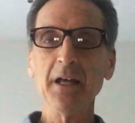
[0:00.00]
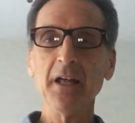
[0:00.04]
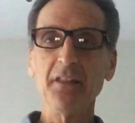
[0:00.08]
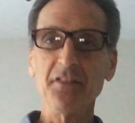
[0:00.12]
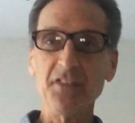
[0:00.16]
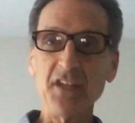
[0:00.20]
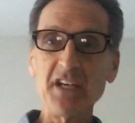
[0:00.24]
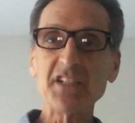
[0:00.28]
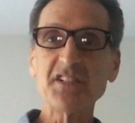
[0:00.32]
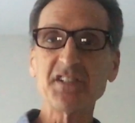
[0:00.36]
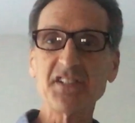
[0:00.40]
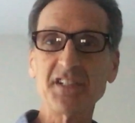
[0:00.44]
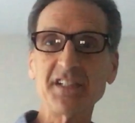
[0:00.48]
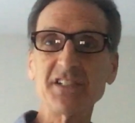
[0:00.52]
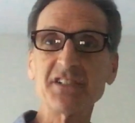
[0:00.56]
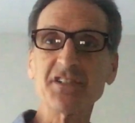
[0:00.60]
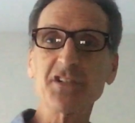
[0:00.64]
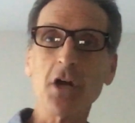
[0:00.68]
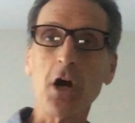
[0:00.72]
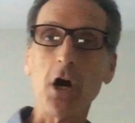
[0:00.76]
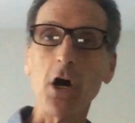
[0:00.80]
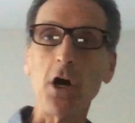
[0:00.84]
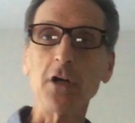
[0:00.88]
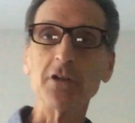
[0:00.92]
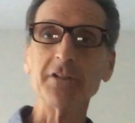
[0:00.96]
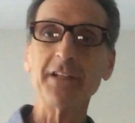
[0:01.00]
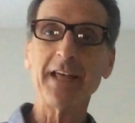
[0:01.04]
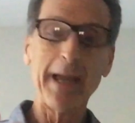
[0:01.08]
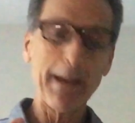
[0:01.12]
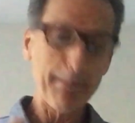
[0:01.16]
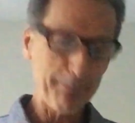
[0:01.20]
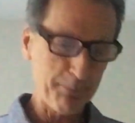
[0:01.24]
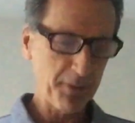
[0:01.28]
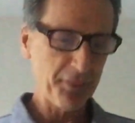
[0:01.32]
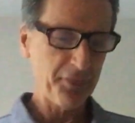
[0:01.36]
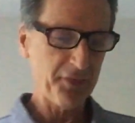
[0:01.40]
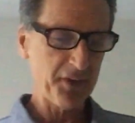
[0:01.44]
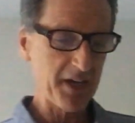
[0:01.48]
This is called
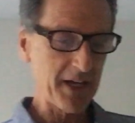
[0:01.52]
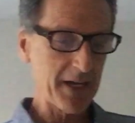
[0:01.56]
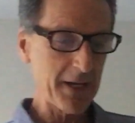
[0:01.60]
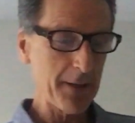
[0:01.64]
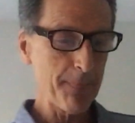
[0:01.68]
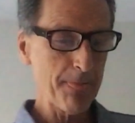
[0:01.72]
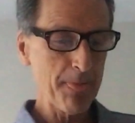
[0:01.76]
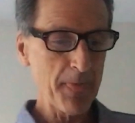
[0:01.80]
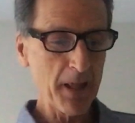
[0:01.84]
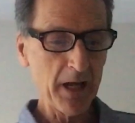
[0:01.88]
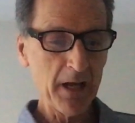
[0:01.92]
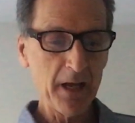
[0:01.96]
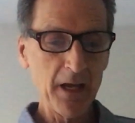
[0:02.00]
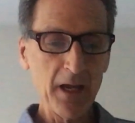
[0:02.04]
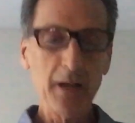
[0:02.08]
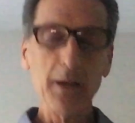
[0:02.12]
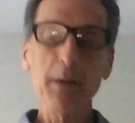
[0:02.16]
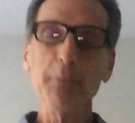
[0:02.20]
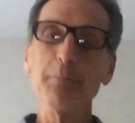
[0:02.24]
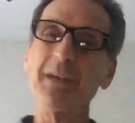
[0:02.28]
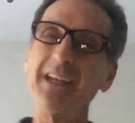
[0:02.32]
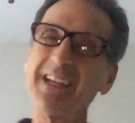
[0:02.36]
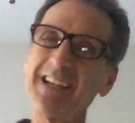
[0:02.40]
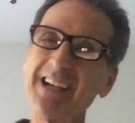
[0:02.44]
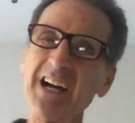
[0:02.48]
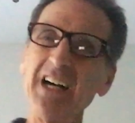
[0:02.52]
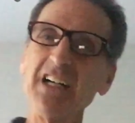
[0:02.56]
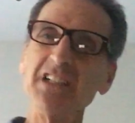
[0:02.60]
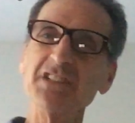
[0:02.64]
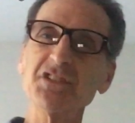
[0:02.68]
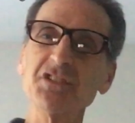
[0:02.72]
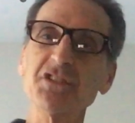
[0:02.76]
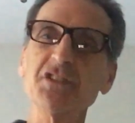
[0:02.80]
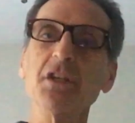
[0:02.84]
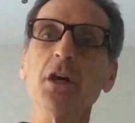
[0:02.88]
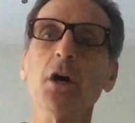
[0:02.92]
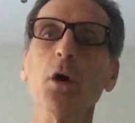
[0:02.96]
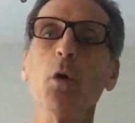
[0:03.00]
empathy
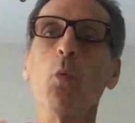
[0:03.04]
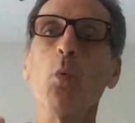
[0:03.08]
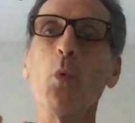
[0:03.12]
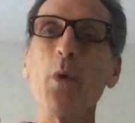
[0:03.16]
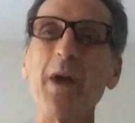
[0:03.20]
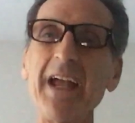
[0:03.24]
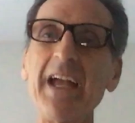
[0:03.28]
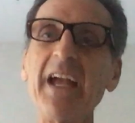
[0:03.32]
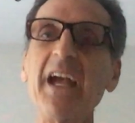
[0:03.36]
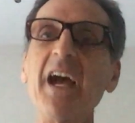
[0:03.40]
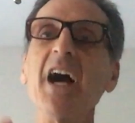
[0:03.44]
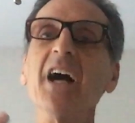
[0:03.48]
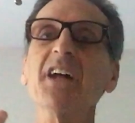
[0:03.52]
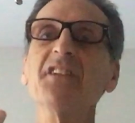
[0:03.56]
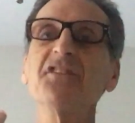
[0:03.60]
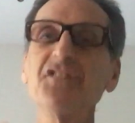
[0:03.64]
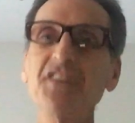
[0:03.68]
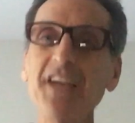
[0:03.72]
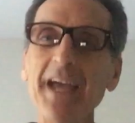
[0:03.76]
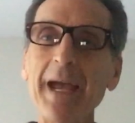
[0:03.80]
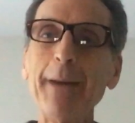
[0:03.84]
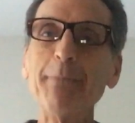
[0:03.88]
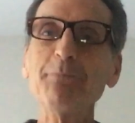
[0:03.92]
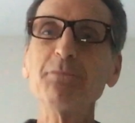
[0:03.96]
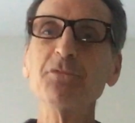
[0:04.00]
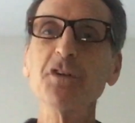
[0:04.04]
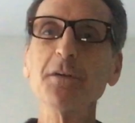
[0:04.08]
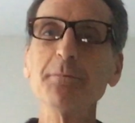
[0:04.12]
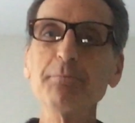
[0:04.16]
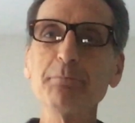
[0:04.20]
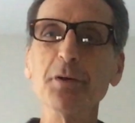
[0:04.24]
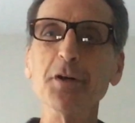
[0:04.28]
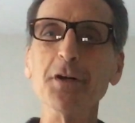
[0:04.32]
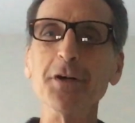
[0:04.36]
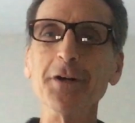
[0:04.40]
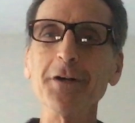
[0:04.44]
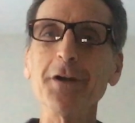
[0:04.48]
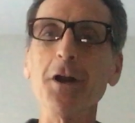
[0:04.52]
because we attempt to
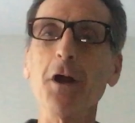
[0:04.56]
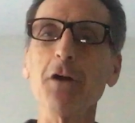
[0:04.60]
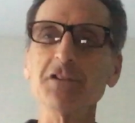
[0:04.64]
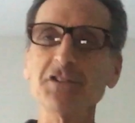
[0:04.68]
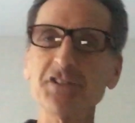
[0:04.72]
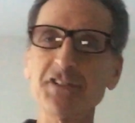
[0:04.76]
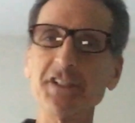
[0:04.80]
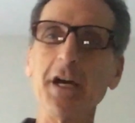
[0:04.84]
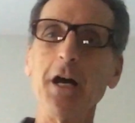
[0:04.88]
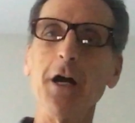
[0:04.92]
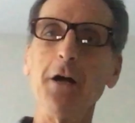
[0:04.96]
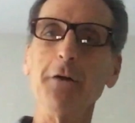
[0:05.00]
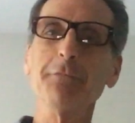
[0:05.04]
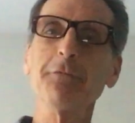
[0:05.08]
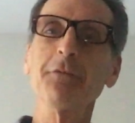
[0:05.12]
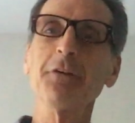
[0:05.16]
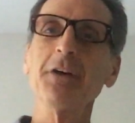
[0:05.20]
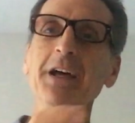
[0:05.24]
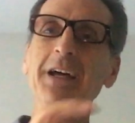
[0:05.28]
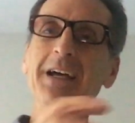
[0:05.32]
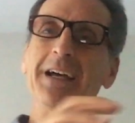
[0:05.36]
put ourselves